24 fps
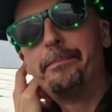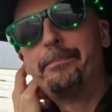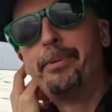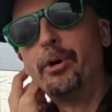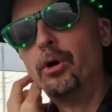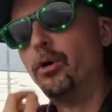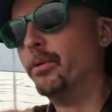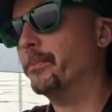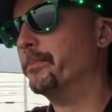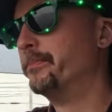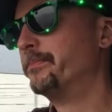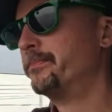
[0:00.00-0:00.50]

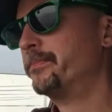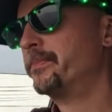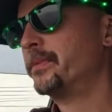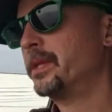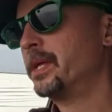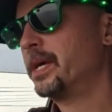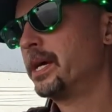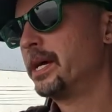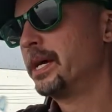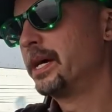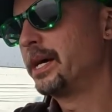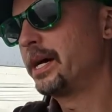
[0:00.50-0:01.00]

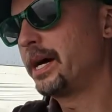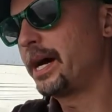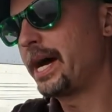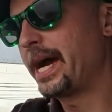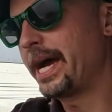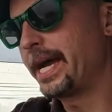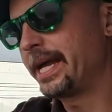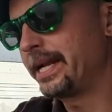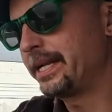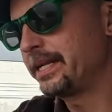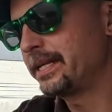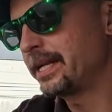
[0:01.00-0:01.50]
boom,
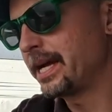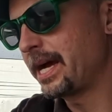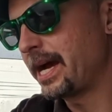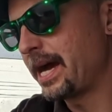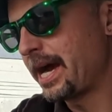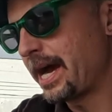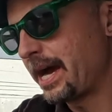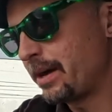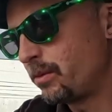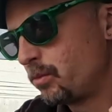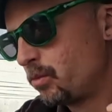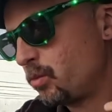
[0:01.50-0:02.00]

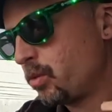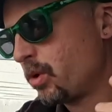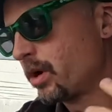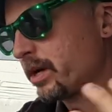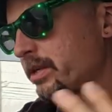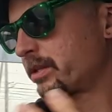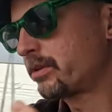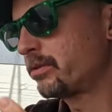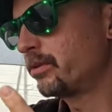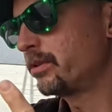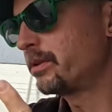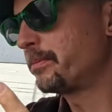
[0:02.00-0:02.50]
I
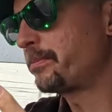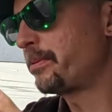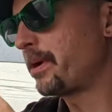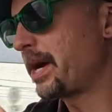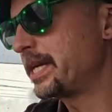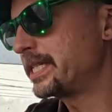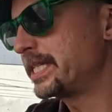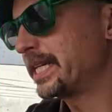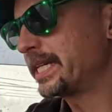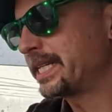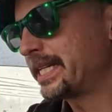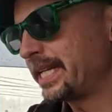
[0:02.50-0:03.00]
worked through the
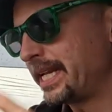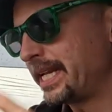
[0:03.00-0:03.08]
project,